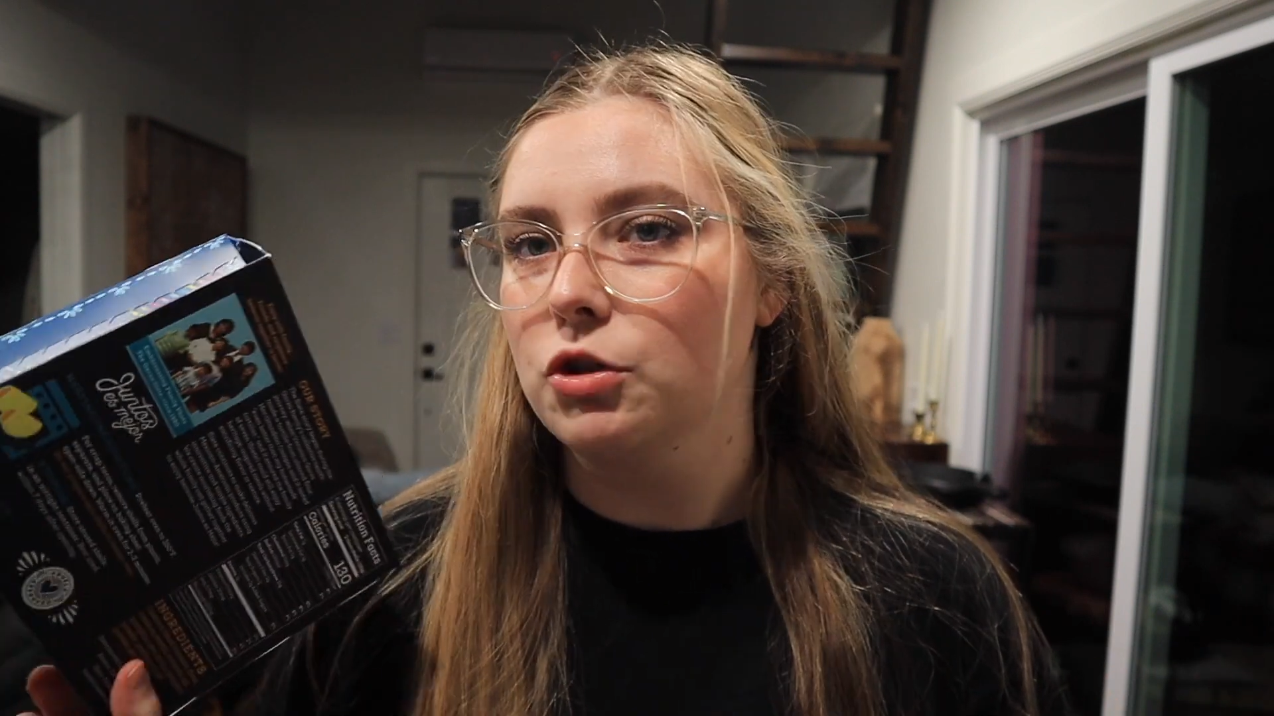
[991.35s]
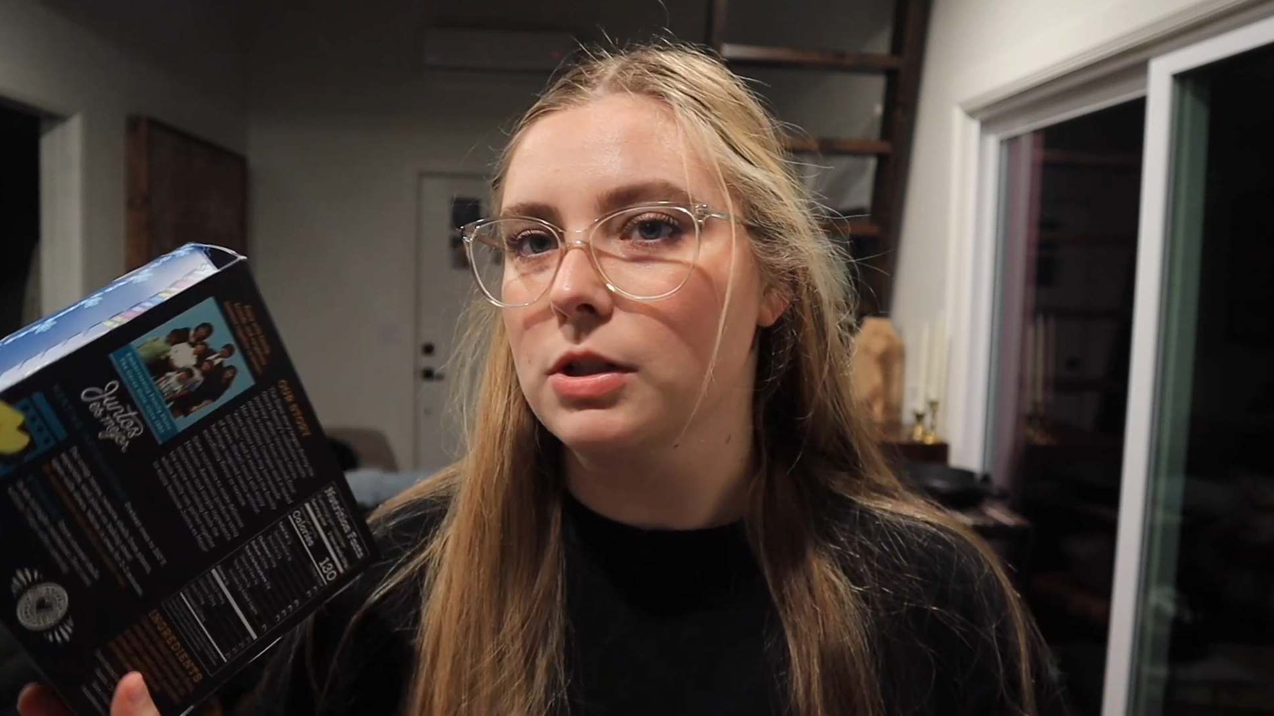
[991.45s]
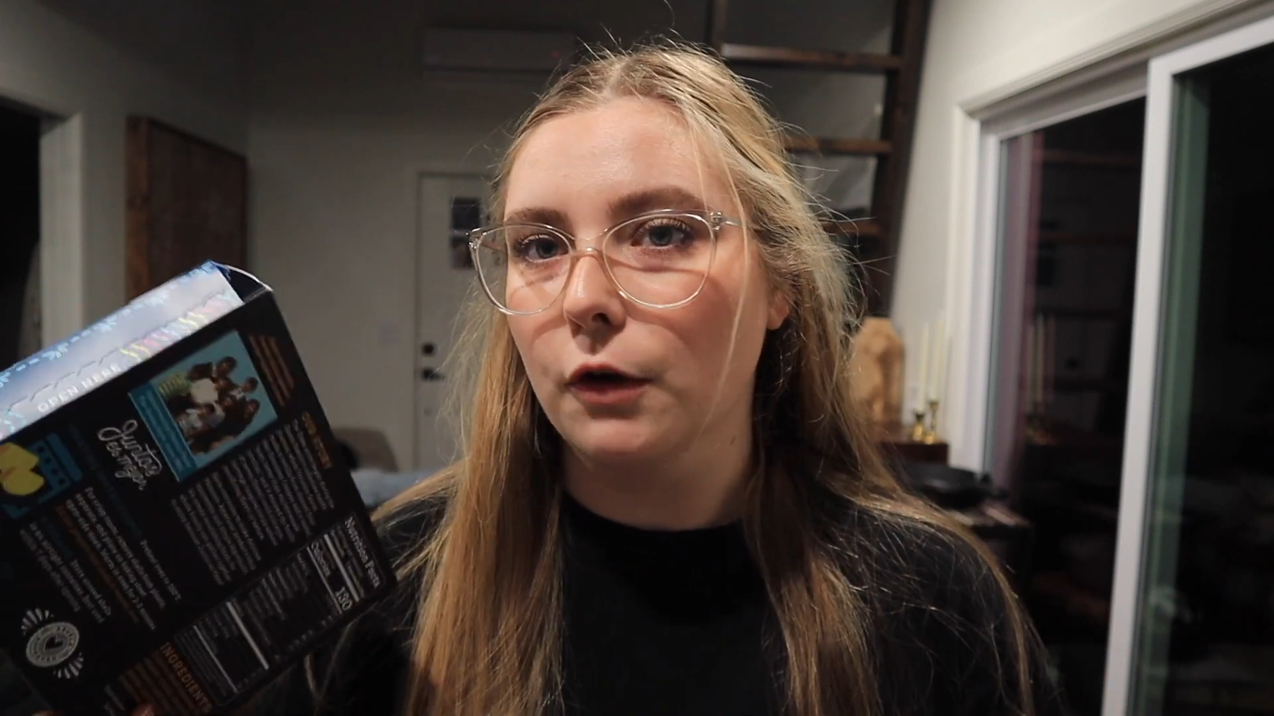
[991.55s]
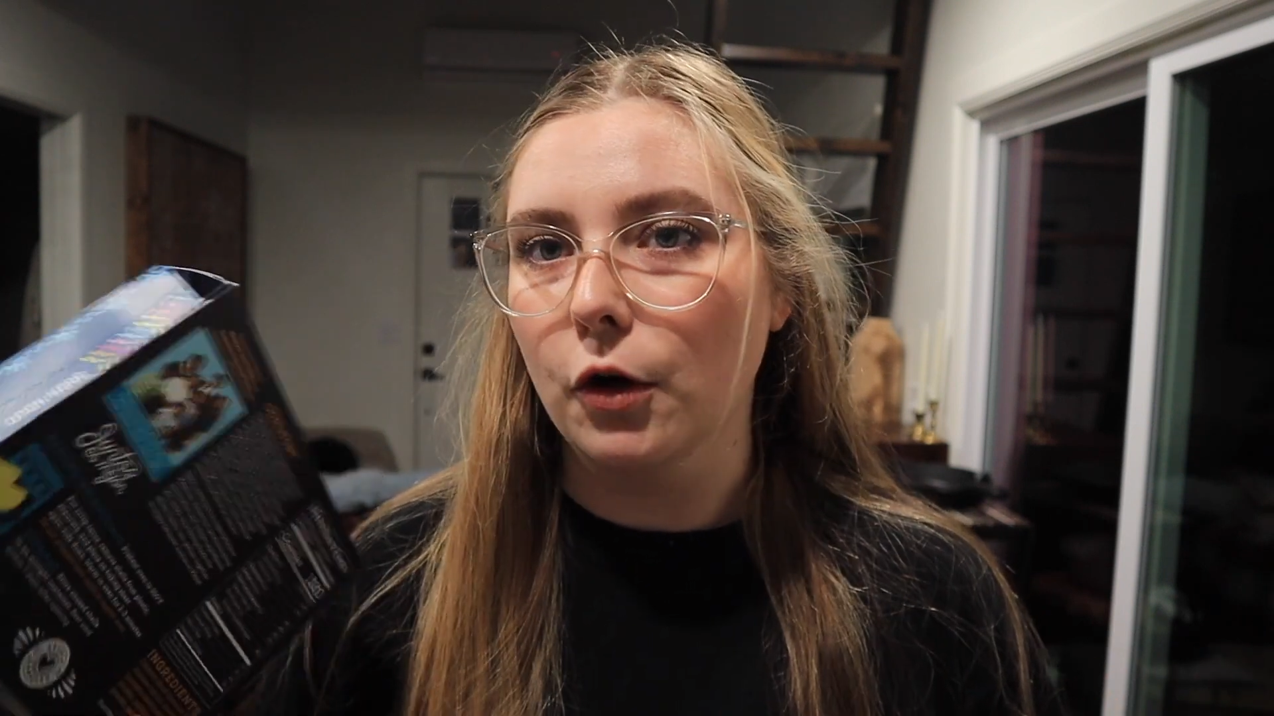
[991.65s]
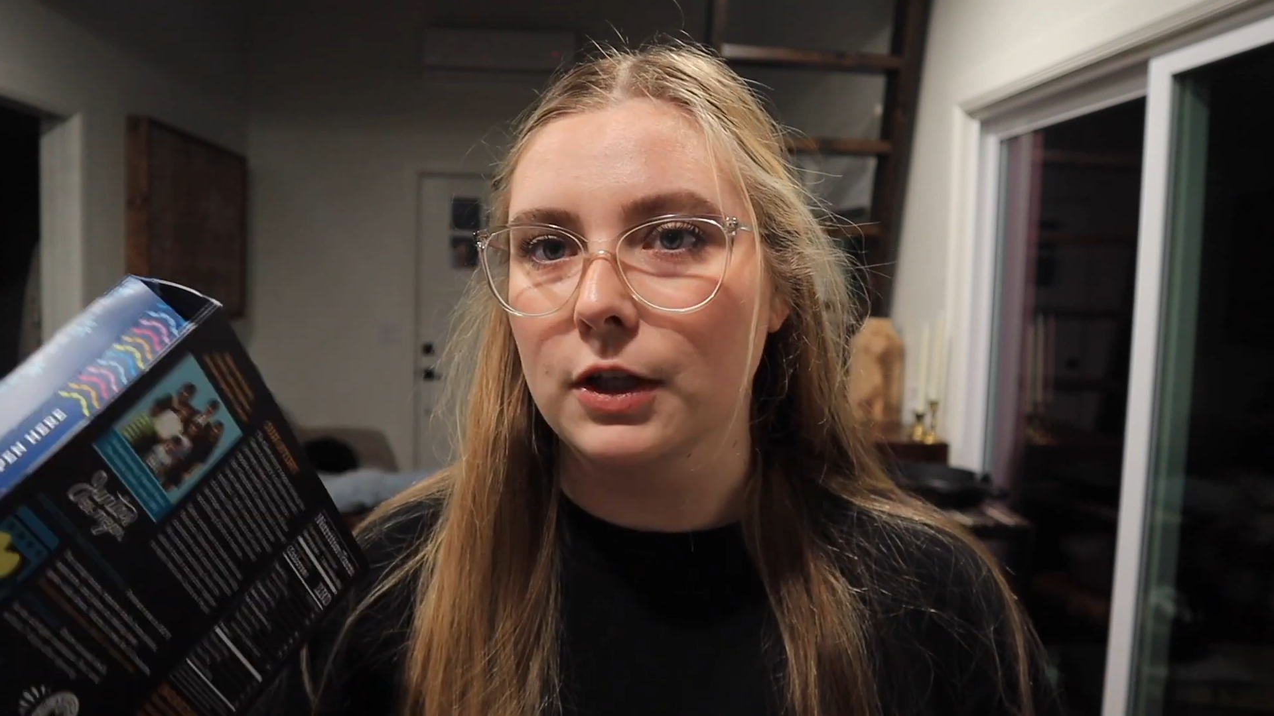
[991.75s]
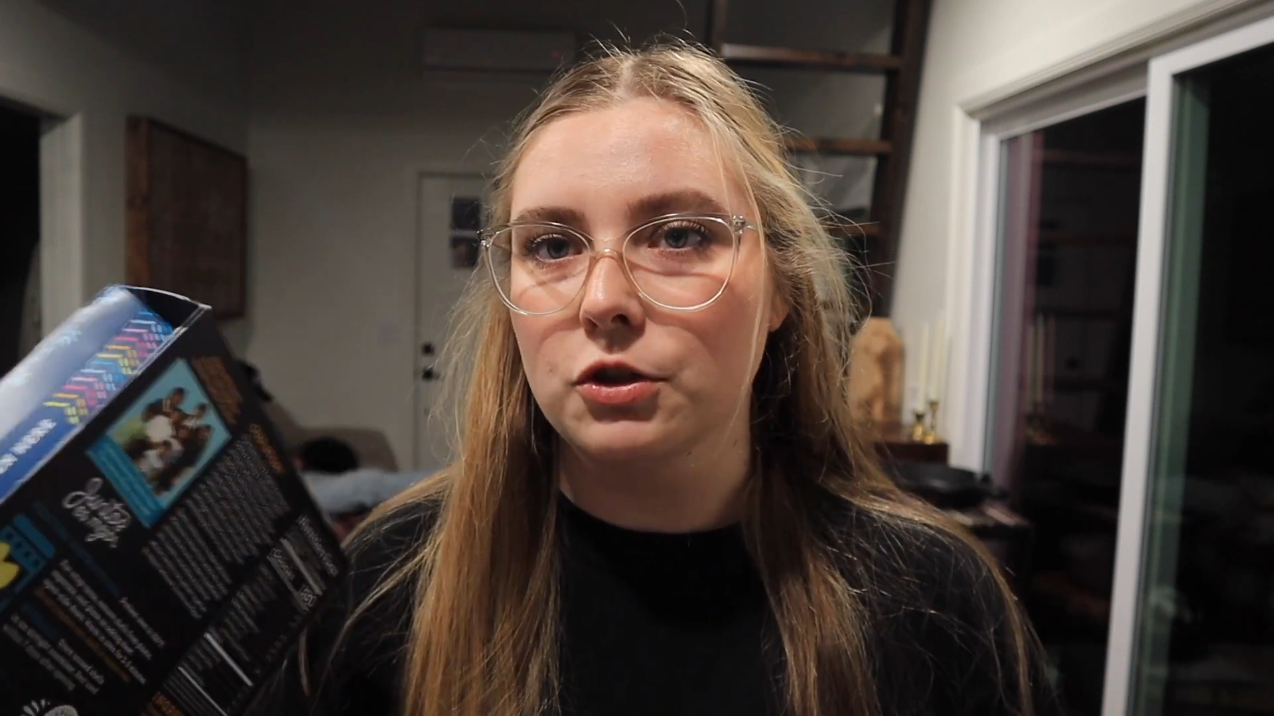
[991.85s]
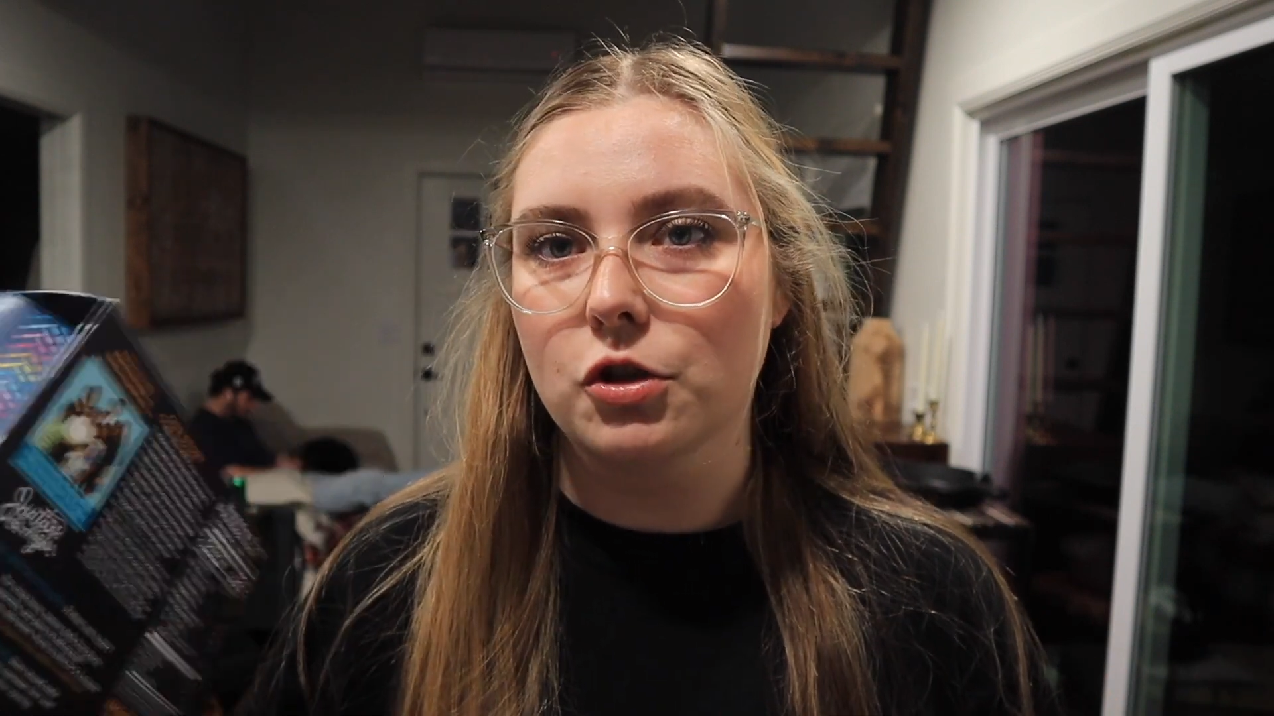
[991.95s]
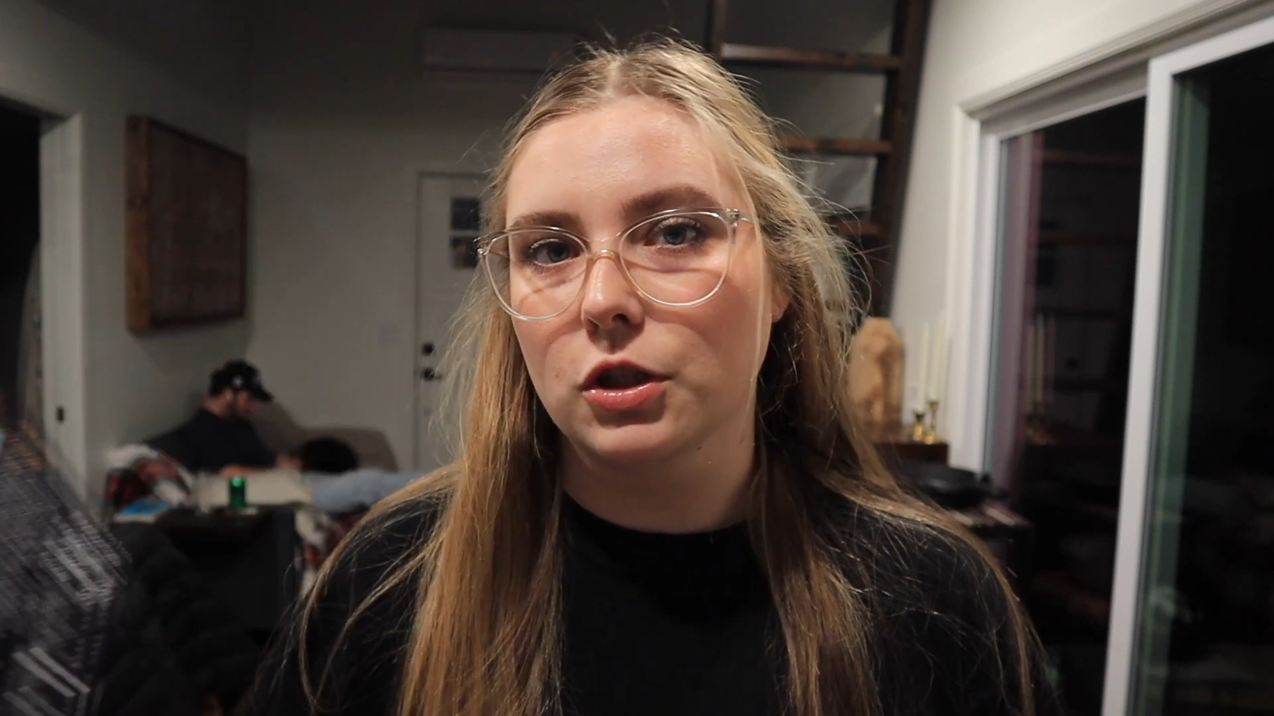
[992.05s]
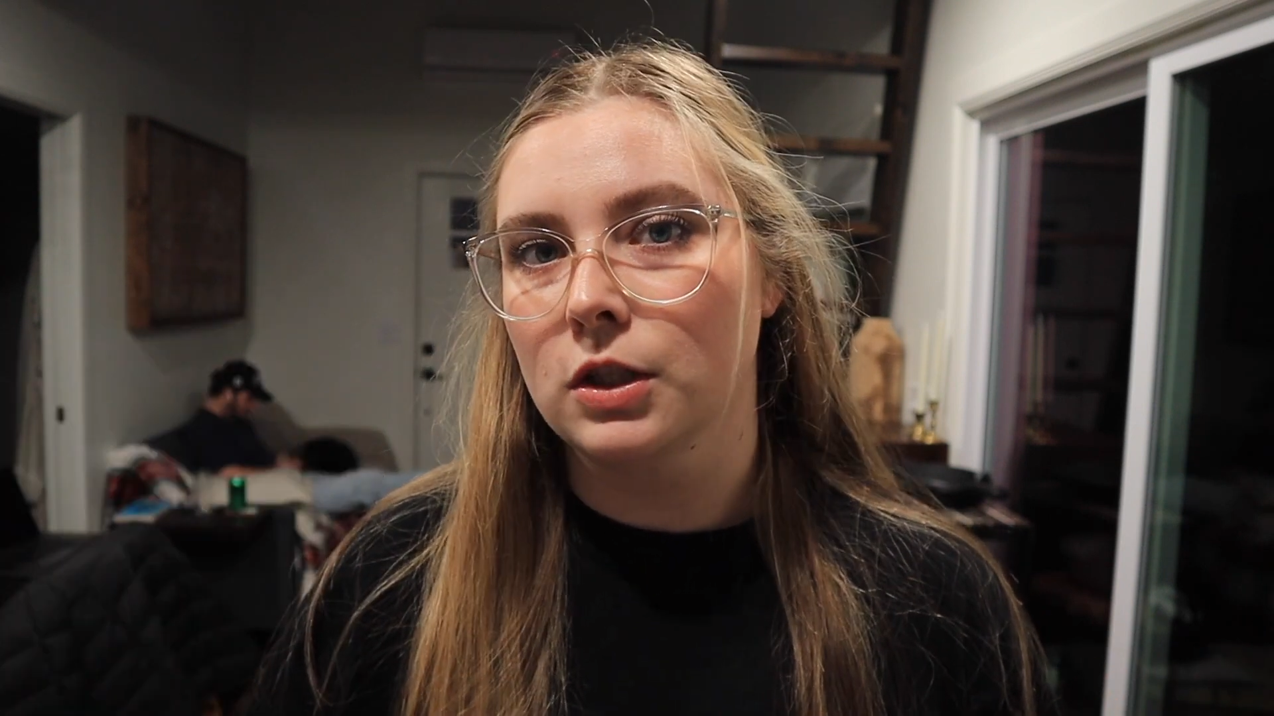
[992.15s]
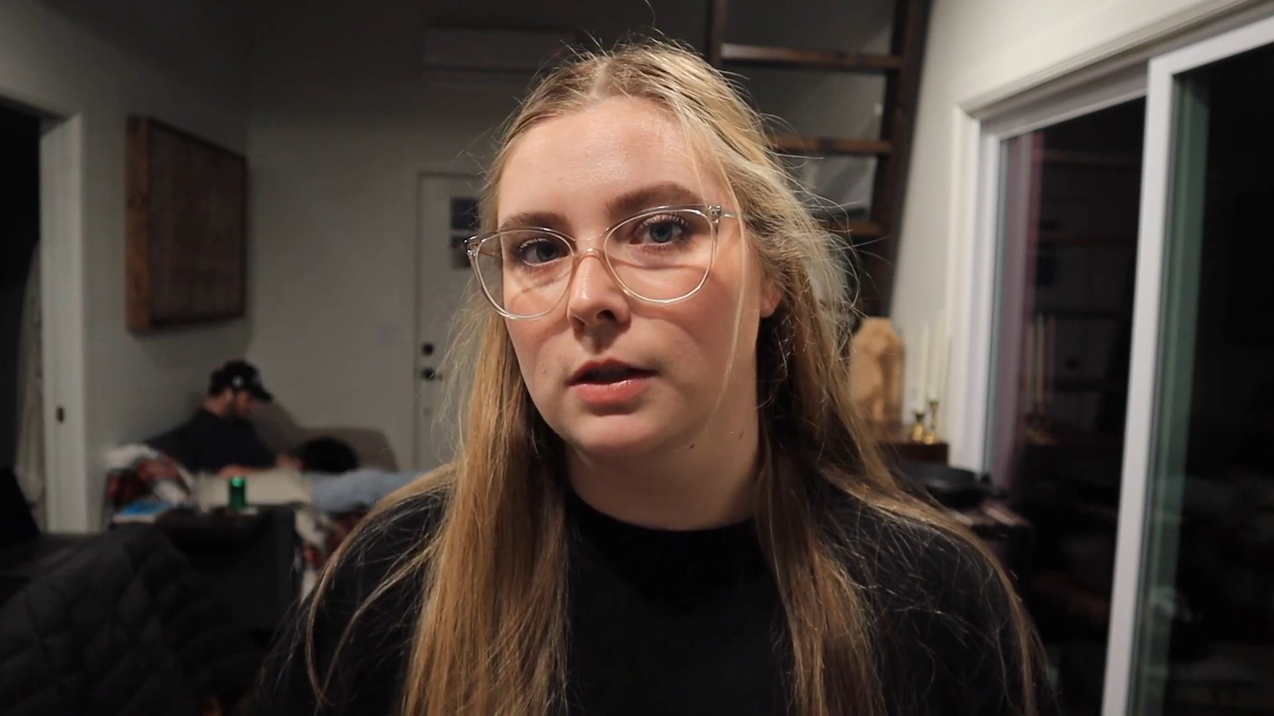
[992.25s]
just follow the
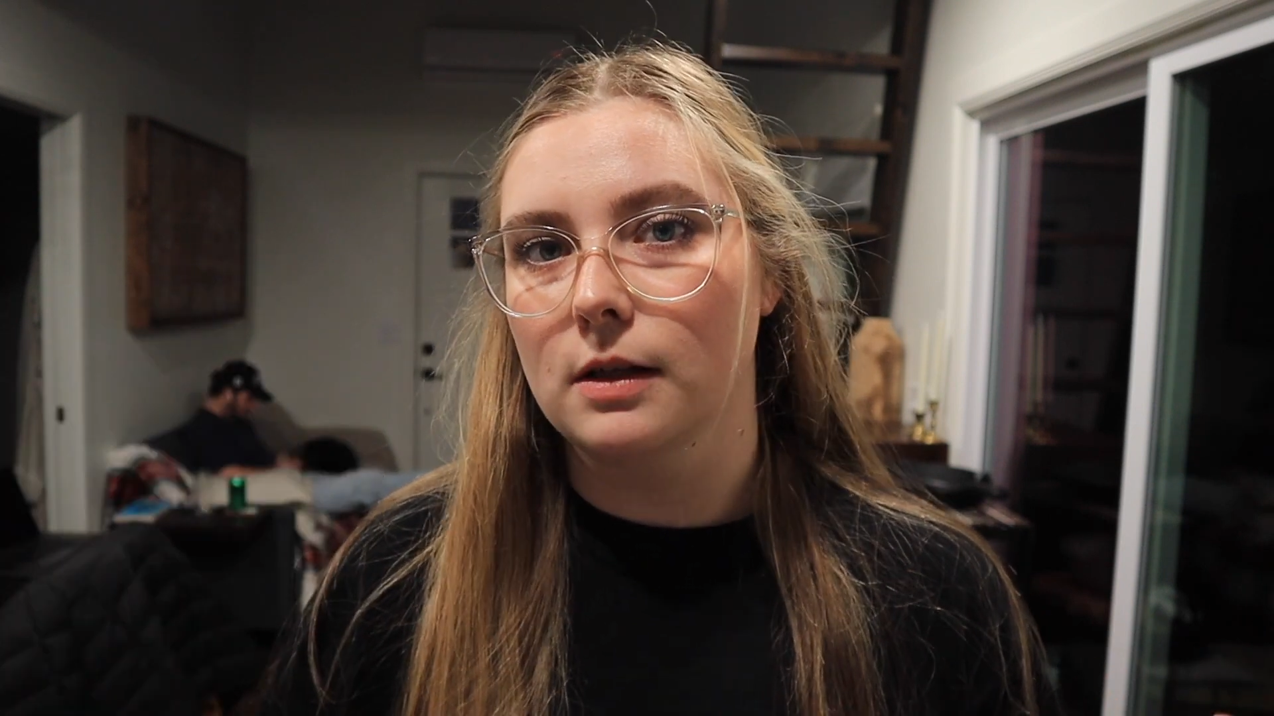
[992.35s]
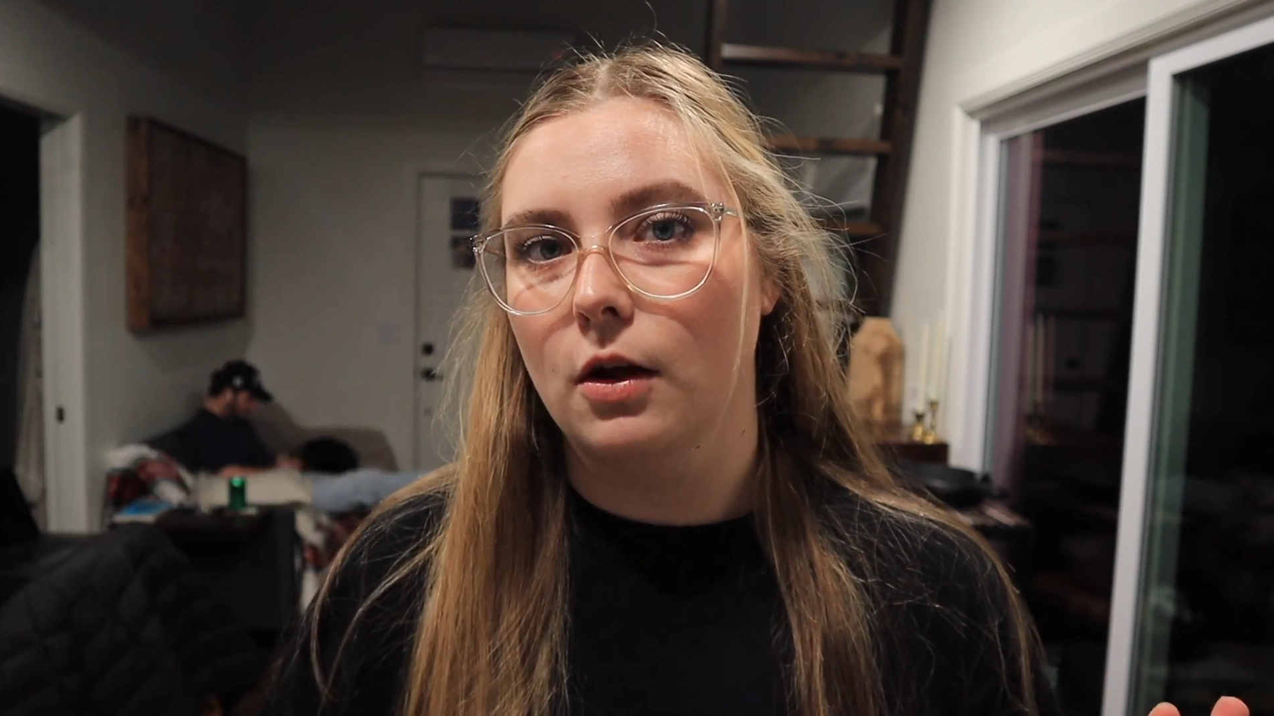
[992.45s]
instructions